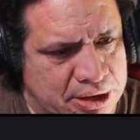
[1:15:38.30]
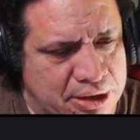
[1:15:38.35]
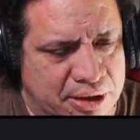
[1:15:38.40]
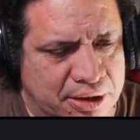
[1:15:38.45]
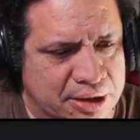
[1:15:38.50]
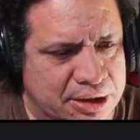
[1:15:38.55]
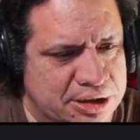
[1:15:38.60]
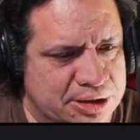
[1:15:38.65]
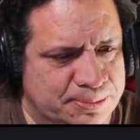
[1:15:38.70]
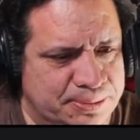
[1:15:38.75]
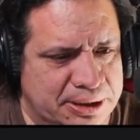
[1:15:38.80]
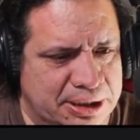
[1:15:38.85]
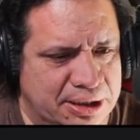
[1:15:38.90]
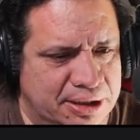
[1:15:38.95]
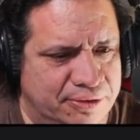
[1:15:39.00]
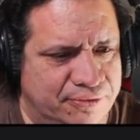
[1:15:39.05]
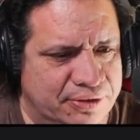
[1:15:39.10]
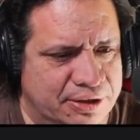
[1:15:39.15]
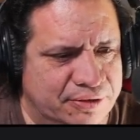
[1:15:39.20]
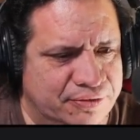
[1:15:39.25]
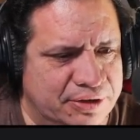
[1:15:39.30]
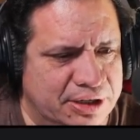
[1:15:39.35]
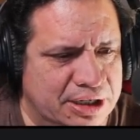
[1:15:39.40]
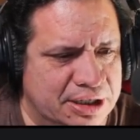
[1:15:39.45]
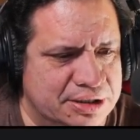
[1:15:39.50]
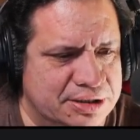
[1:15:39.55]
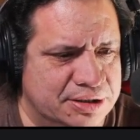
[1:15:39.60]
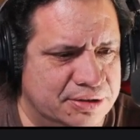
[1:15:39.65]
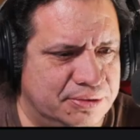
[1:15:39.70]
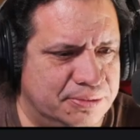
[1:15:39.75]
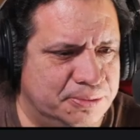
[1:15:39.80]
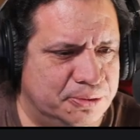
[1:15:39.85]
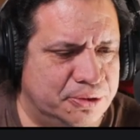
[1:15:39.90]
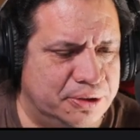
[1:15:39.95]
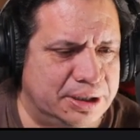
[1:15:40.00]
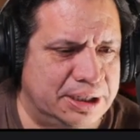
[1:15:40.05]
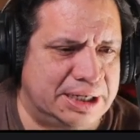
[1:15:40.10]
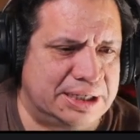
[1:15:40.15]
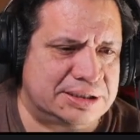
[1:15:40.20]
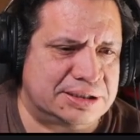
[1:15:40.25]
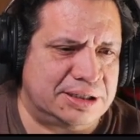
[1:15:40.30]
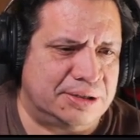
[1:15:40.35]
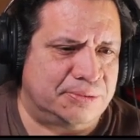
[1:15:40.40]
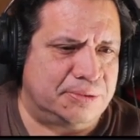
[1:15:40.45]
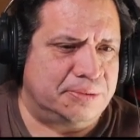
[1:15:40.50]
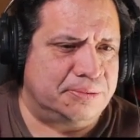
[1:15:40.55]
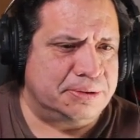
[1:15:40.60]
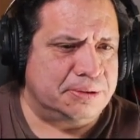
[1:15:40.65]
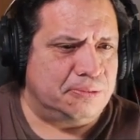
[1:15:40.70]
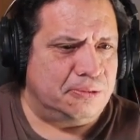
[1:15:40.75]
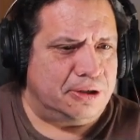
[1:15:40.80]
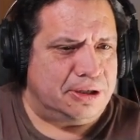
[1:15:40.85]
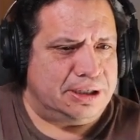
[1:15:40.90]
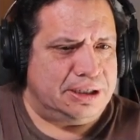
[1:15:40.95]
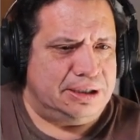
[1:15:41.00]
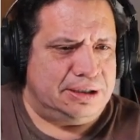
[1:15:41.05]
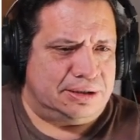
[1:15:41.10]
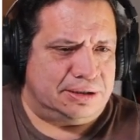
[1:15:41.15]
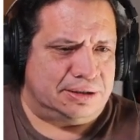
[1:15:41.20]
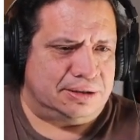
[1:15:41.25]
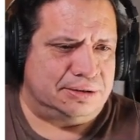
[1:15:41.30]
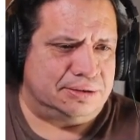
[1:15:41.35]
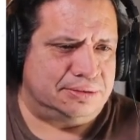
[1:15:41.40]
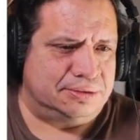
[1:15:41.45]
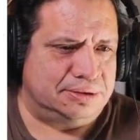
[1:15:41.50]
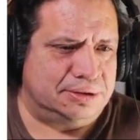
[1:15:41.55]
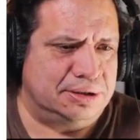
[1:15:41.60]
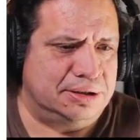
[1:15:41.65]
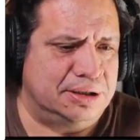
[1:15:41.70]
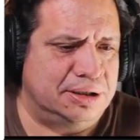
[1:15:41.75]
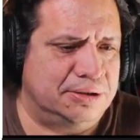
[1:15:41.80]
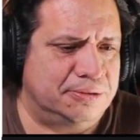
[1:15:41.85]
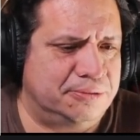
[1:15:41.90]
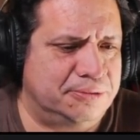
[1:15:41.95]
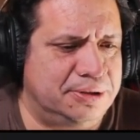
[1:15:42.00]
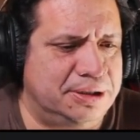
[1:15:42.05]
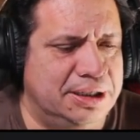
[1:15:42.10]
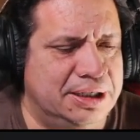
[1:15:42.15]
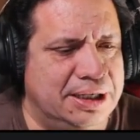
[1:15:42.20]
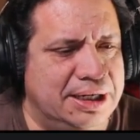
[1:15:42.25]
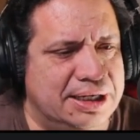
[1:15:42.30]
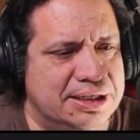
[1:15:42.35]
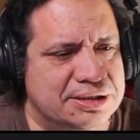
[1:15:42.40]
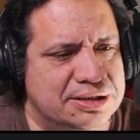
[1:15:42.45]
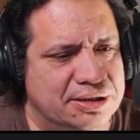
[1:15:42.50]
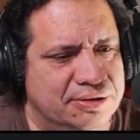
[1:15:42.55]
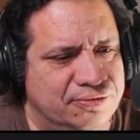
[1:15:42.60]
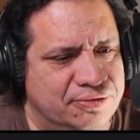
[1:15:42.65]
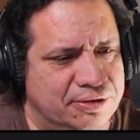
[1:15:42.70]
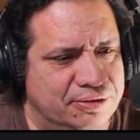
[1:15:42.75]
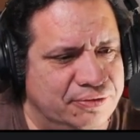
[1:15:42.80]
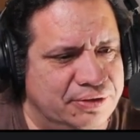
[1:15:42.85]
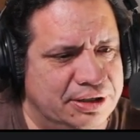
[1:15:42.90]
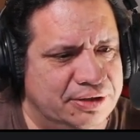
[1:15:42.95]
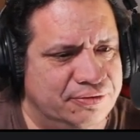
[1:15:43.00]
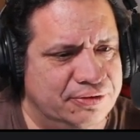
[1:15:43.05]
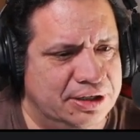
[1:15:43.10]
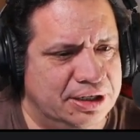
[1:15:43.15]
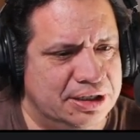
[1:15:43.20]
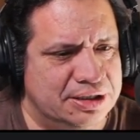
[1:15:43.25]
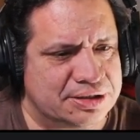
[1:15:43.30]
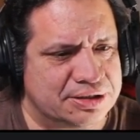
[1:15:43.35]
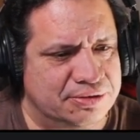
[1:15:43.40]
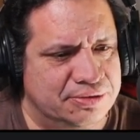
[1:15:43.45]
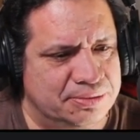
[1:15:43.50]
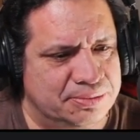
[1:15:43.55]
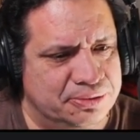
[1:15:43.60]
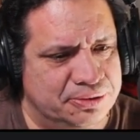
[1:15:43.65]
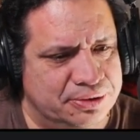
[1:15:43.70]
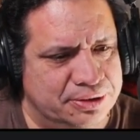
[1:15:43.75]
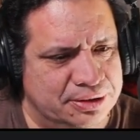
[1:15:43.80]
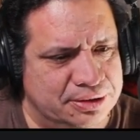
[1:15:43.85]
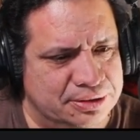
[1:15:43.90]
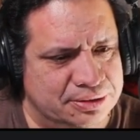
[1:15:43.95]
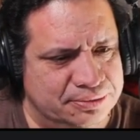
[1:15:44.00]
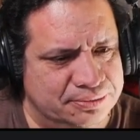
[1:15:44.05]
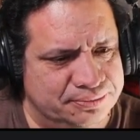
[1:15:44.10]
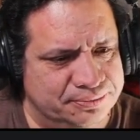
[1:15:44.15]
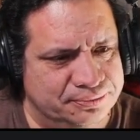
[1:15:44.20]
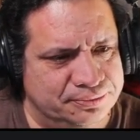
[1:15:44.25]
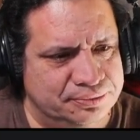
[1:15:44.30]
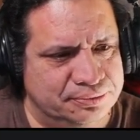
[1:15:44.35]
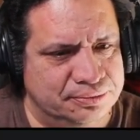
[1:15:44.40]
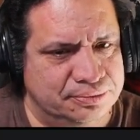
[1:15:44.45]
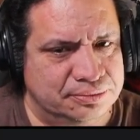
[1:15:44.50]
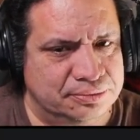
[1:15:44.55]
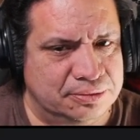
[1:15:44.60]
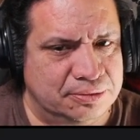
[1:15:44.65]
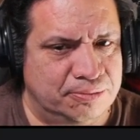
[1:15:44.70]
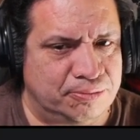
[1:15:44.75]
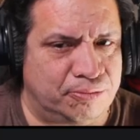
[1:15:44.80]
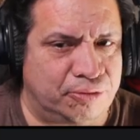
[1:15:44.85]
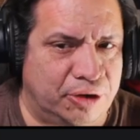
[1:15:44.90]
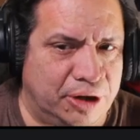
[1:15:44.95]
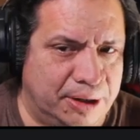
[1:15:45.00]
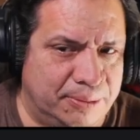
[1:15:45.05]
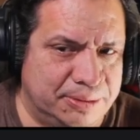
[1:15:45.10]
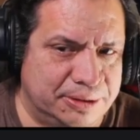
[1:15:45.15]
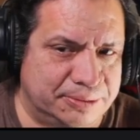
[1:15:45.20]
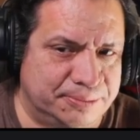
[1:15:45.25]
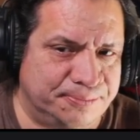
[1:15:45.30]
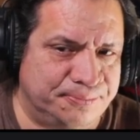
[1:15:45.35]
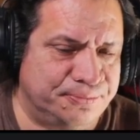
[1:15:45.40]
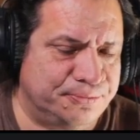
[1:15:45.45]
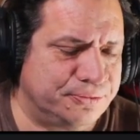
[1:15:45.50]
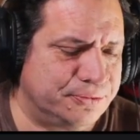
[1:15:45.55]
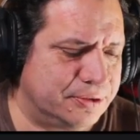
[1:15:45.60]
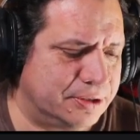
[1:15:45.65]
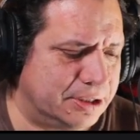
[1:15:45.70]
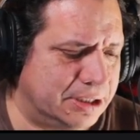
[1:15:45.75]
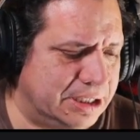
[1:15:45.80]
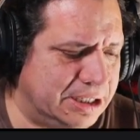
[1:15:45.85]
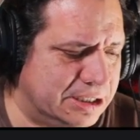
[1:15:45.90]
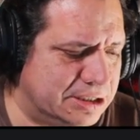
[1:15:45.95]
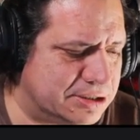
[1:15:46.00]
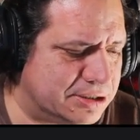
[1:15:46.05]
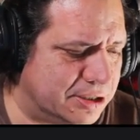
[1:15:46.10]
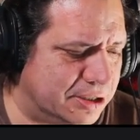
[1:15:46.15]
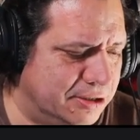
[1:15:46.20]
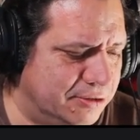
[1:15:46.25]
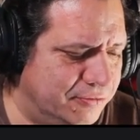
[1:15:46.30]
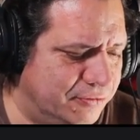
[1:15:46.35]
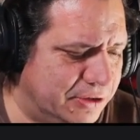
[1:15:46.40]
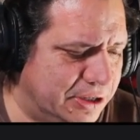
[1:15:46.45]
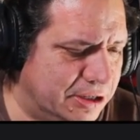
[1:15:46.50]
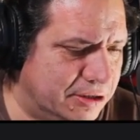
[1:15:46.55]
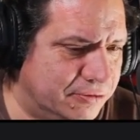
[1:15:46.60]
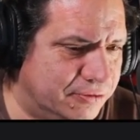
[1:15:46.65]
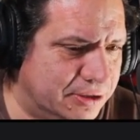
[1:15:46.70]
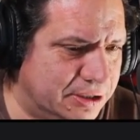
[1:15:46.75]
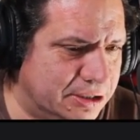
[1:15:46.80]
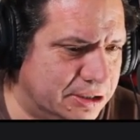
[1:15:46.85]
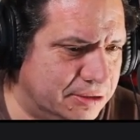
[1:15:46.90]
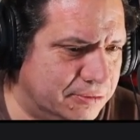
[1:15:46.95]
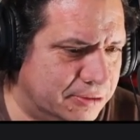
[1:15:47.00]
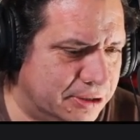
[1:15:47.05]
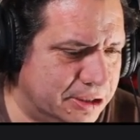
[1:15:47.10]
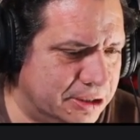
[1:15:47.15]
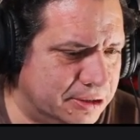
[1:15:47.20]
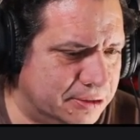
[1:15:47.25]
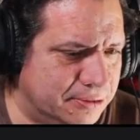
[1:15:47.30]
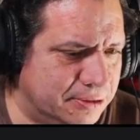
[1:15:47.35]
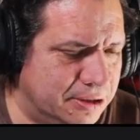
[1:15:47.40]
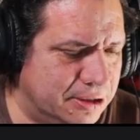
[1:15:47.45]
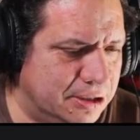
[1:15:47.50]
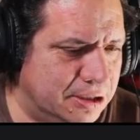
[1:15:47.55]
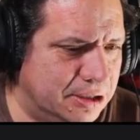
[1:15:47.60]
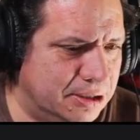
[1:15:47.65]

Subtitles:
It already spit out a verification report, and that's not what we wanted. We didn't ask it for a verification report. Problem. It started verifying, right?